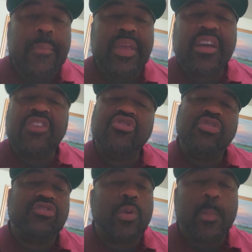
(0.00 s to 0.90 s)
But because
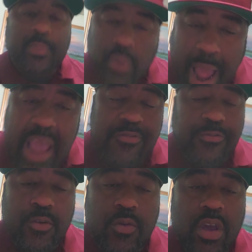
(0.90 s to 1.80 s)
you're so
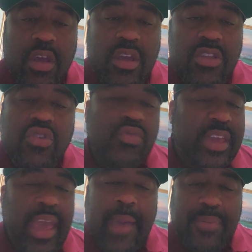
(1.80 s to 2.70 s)
prideful, you
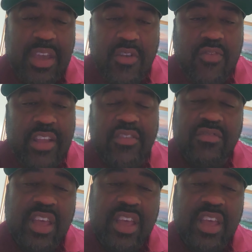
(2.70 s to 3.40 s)
can't be corrected.